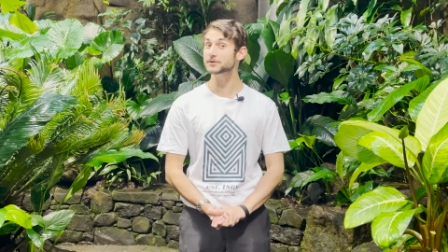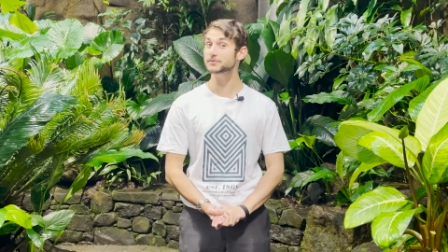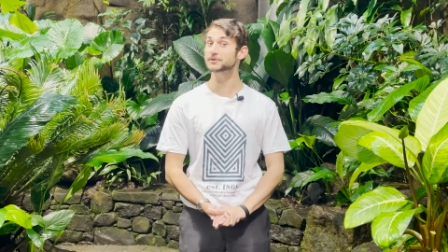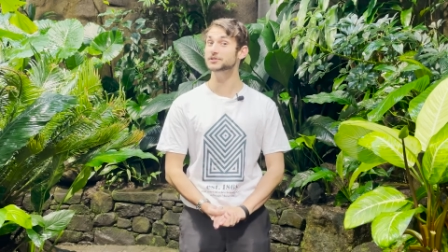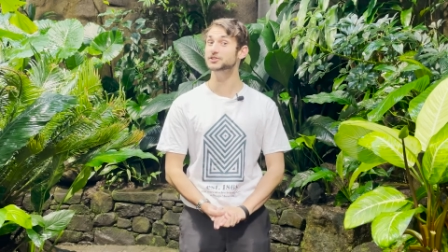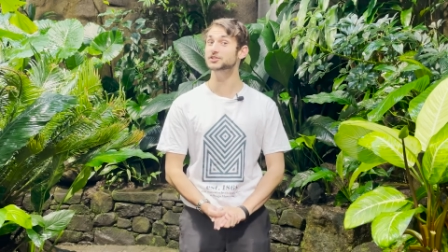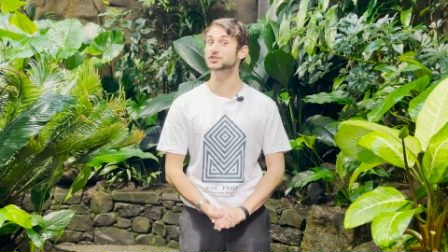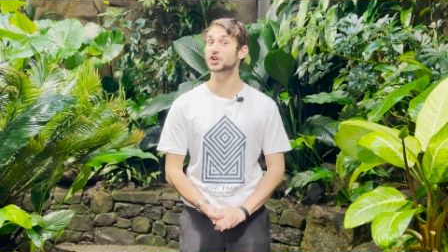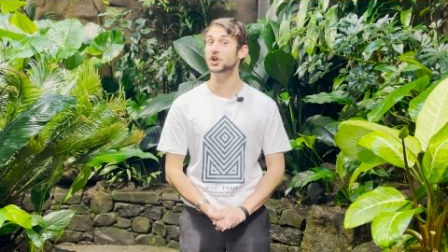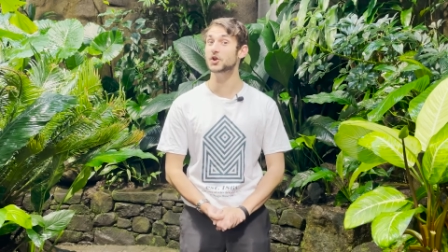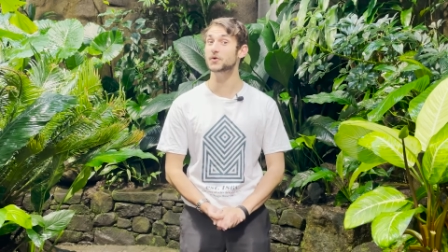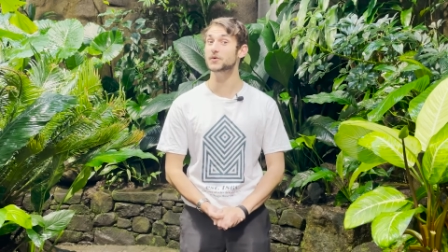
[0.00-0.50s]
to be
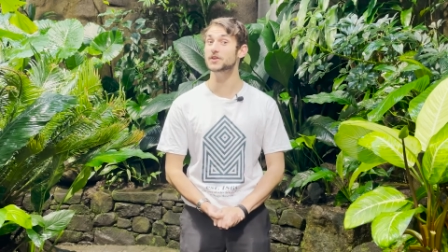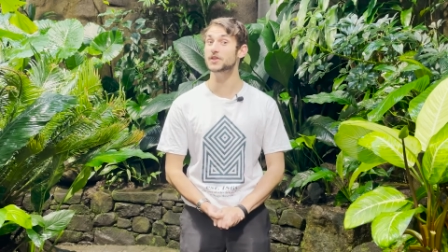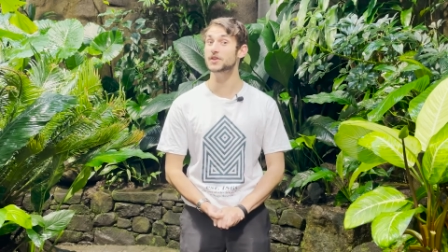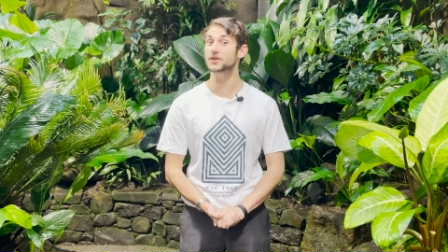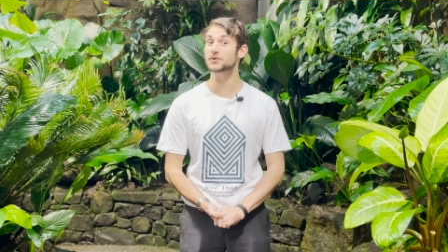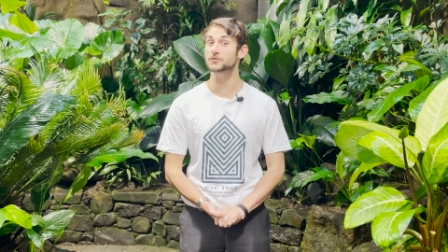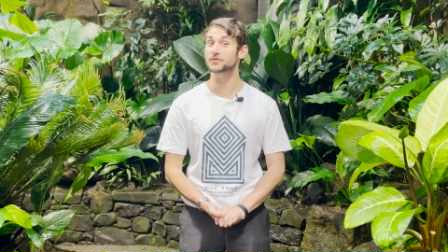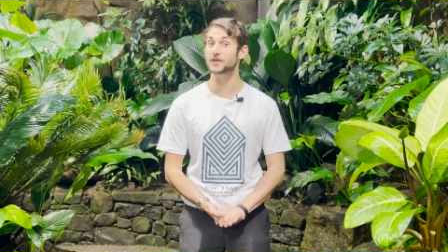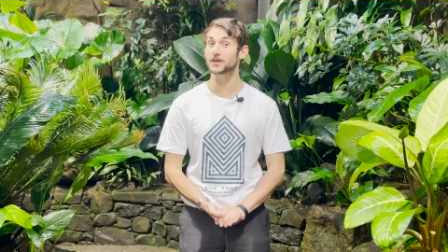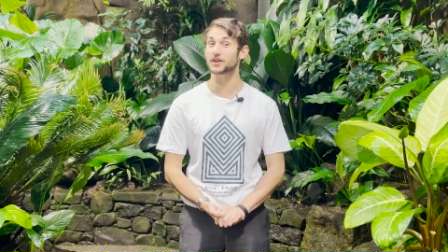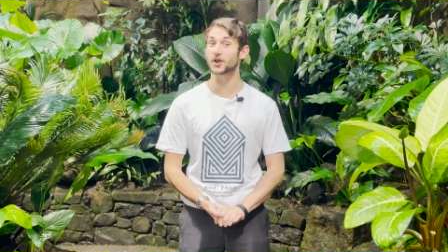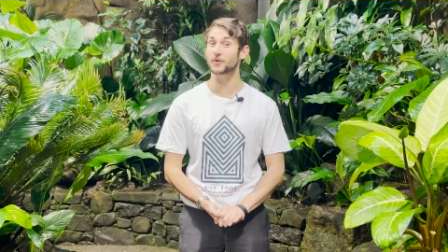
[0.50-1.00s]
showing
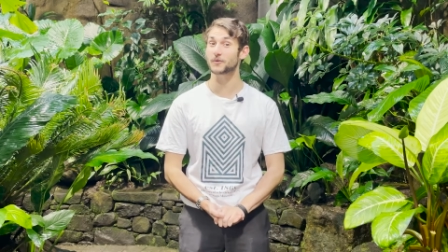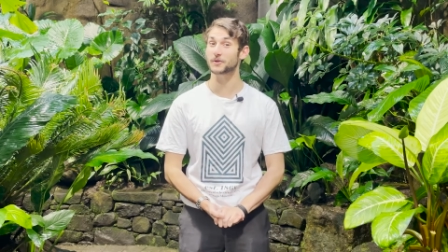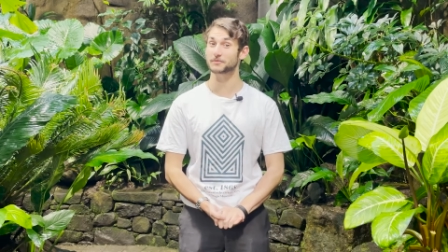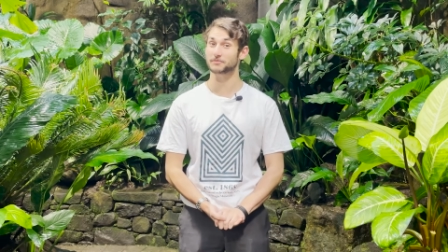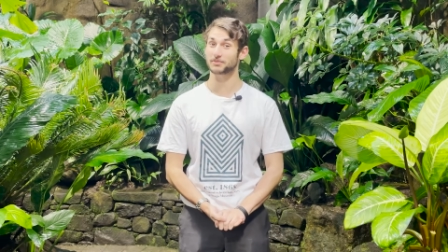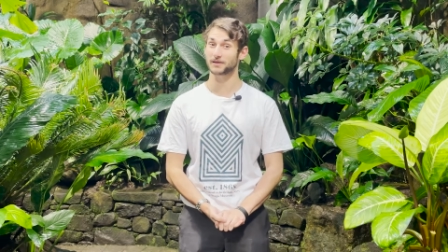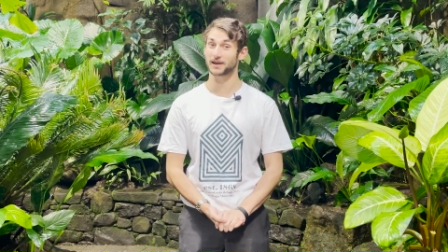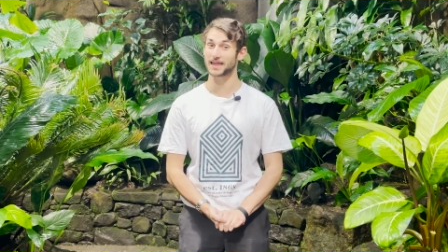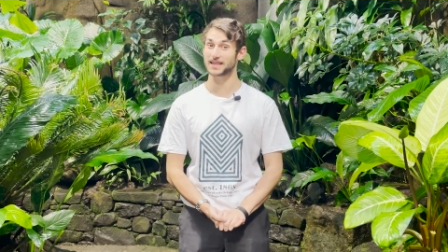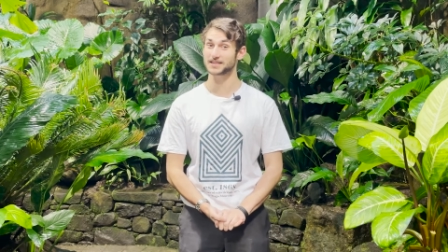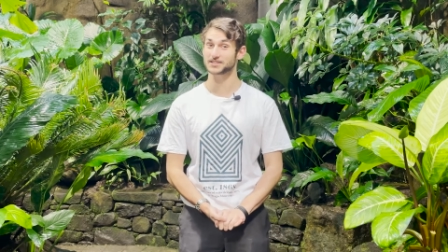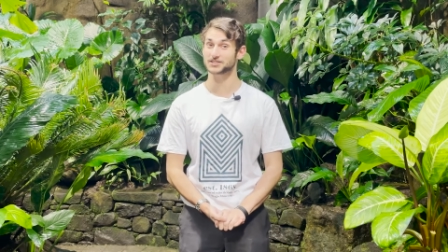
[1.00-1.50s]
you that going
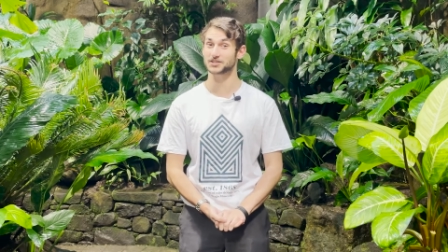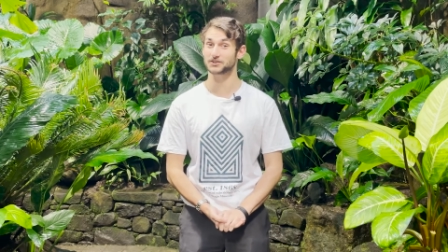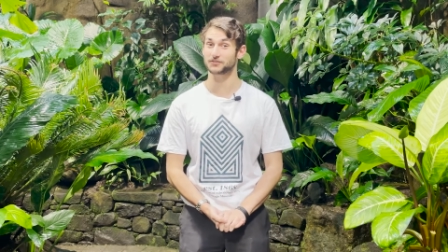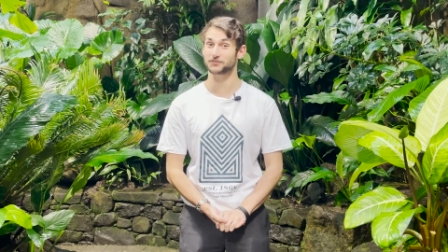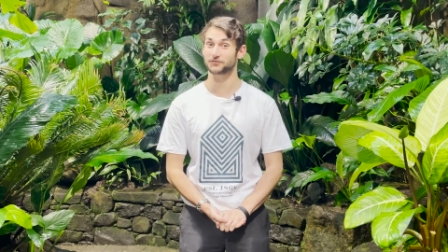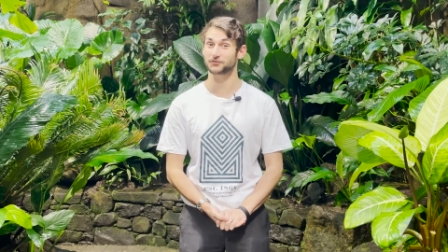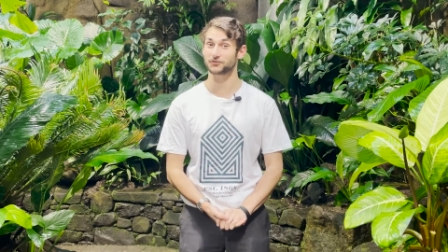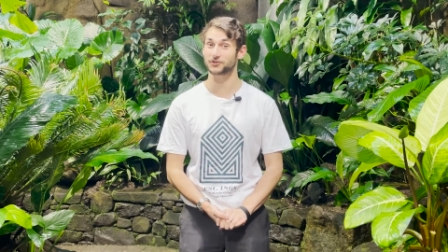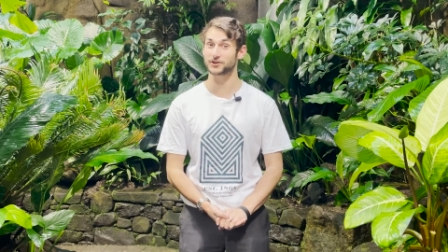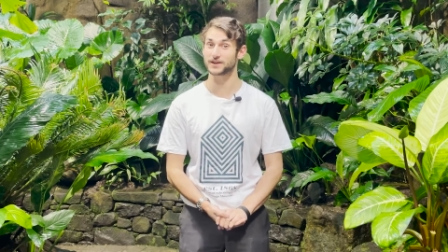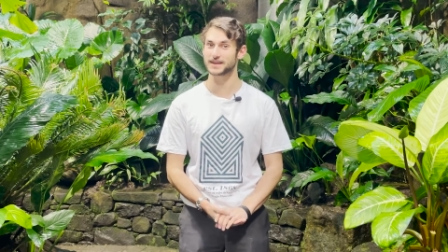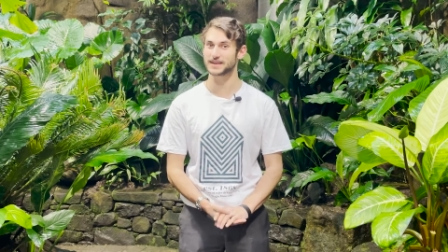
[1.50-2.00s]
plastic
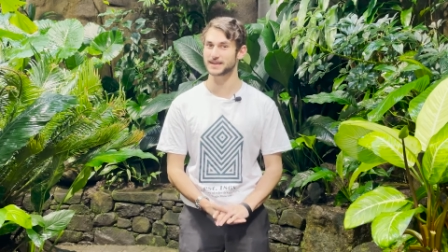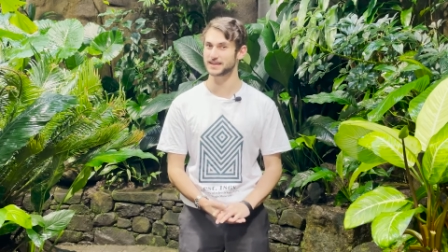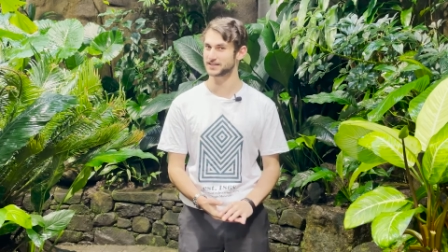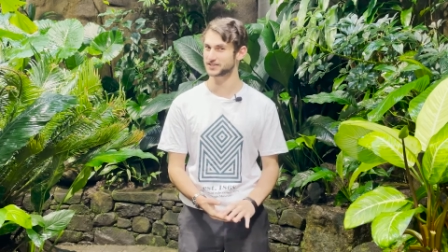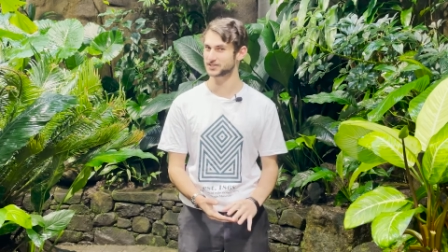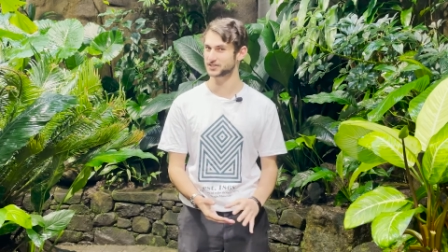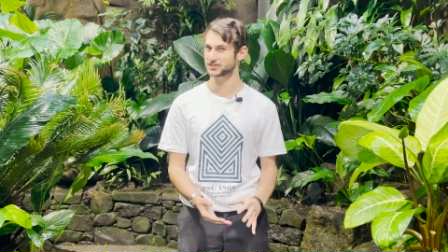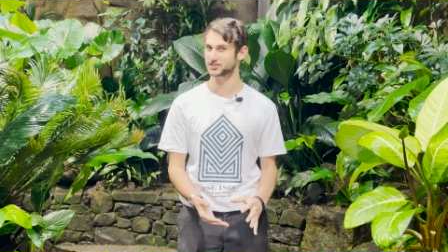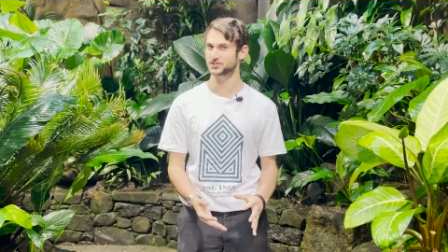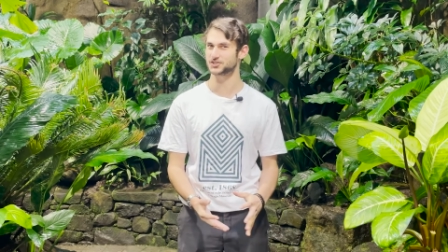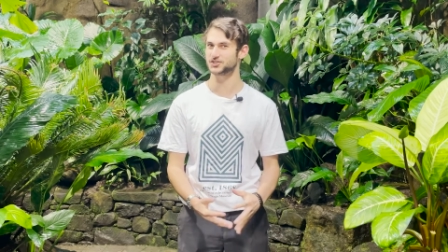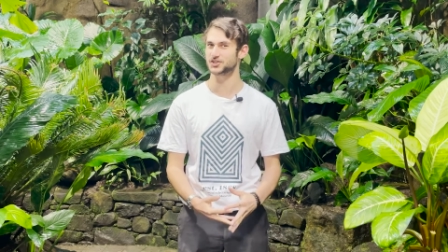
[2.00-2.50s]
free
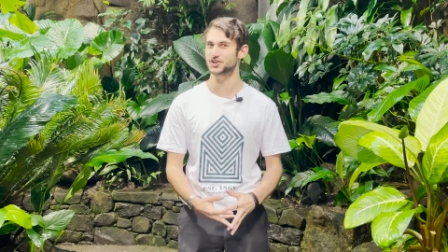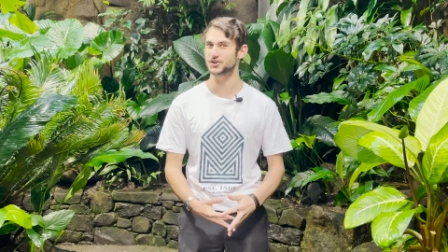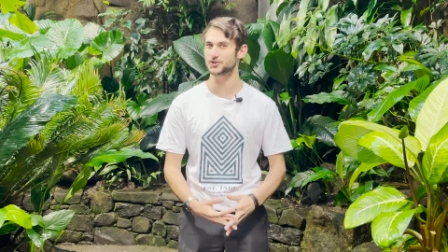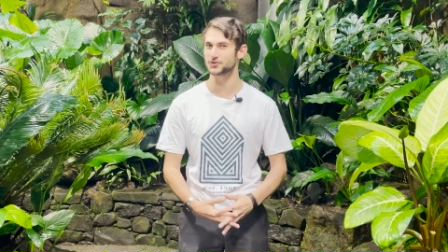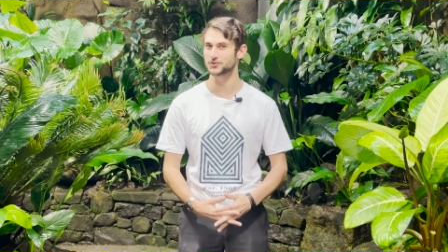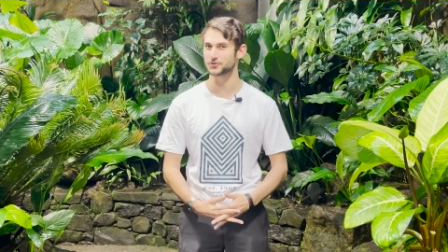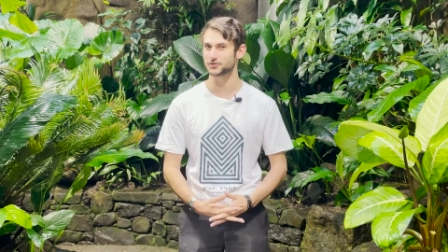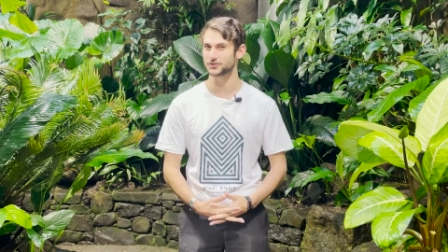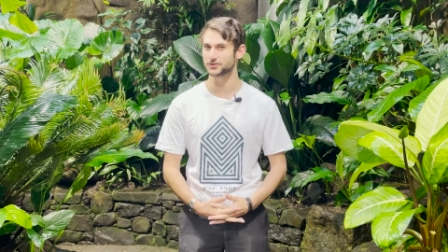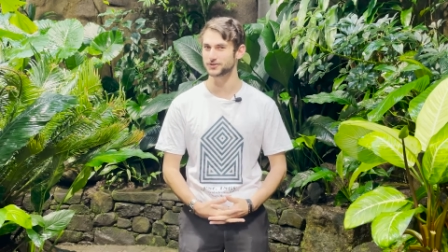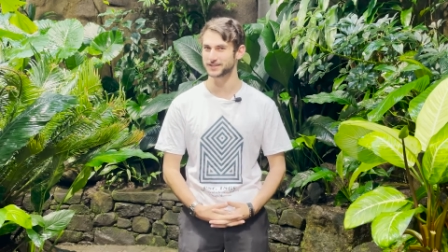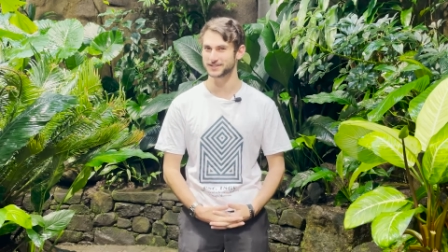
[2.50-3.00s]
isn't
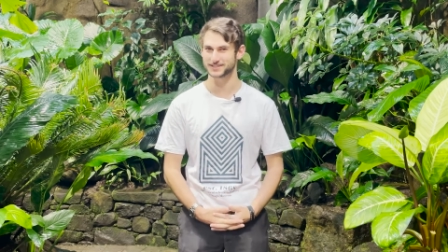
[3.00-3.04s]
new.